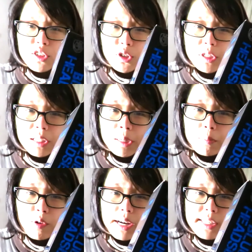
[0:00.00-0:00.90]
currently
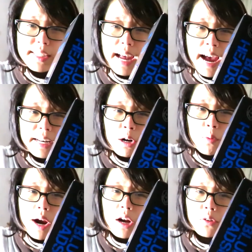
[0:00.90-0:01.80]
priced at
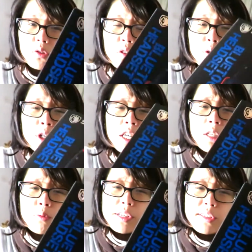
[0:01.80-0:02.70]
around $30
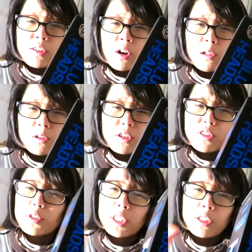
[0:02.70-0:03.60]
US,
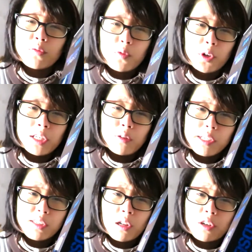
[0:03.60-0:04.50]
30 to 40
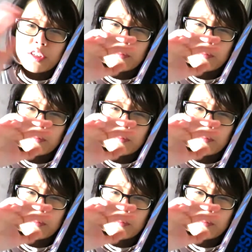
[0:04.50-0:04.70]
US dollars,